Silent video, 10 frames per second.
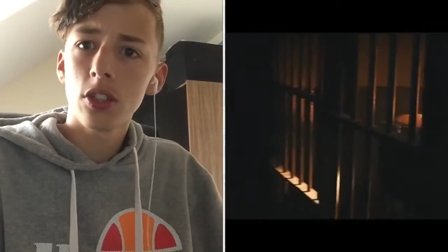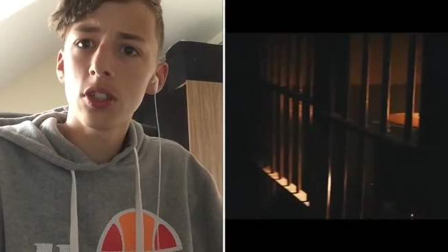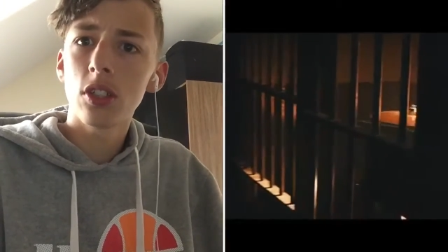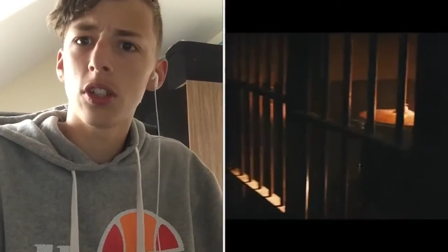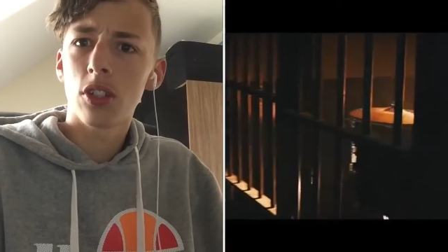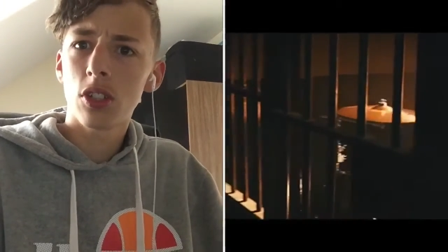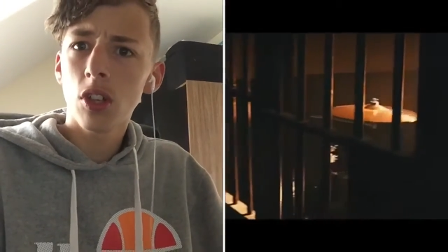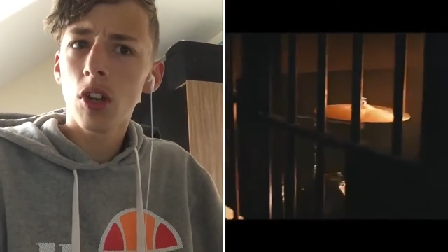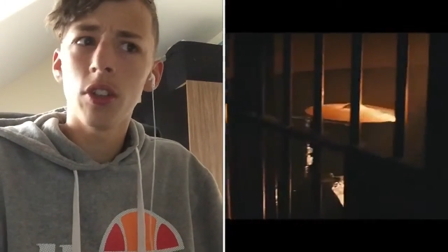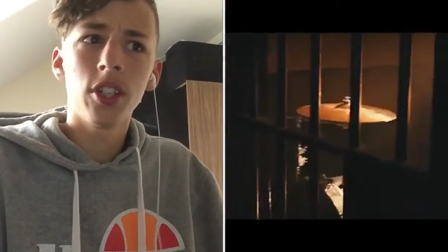This is a good
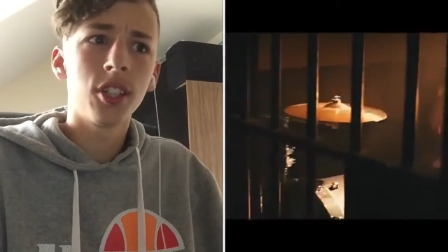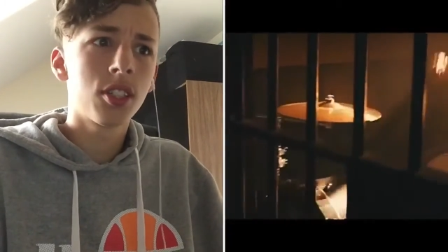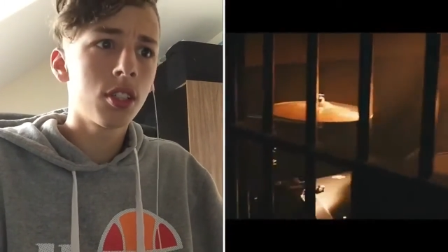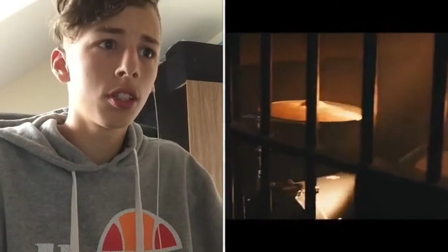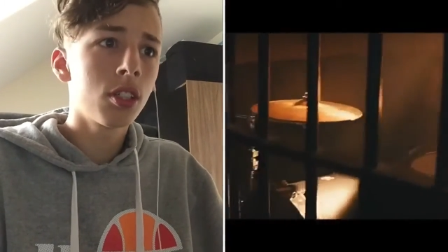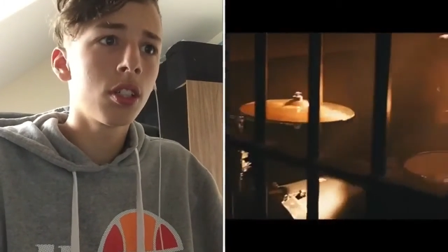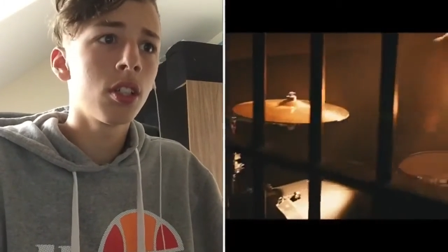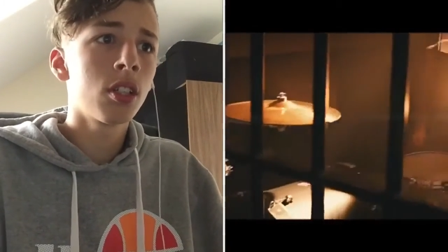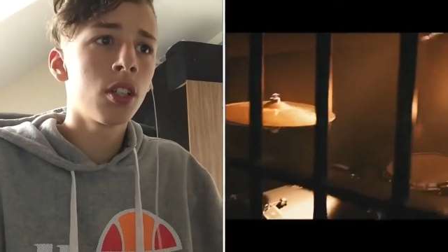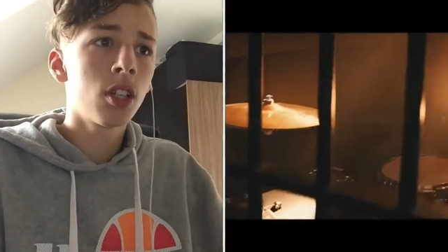song,
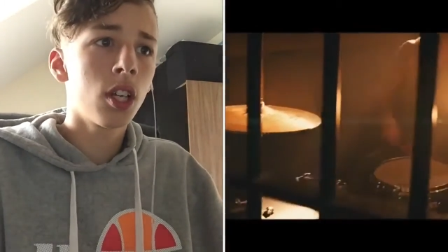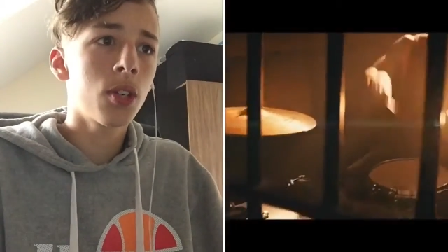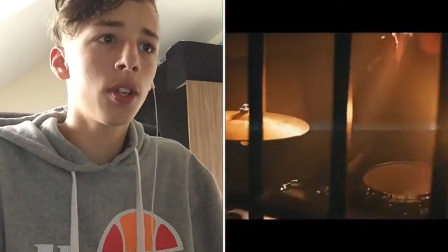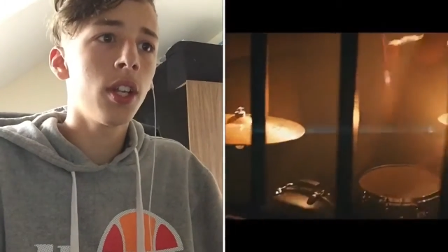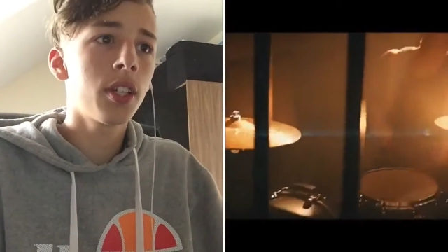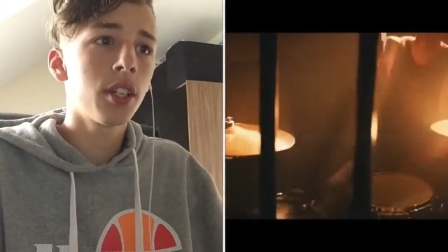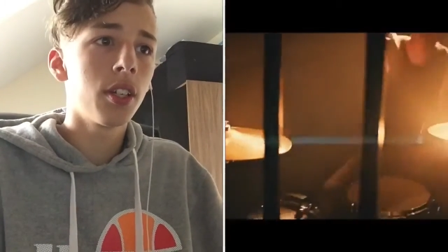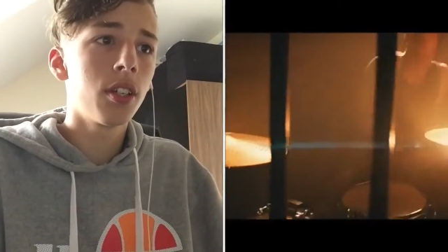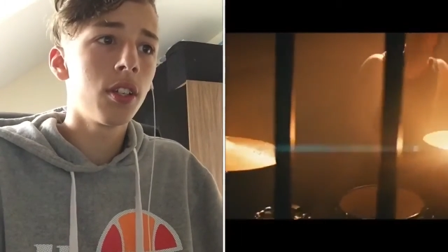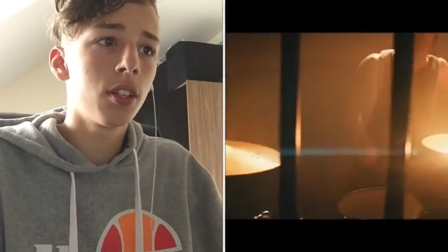this. I quite like it.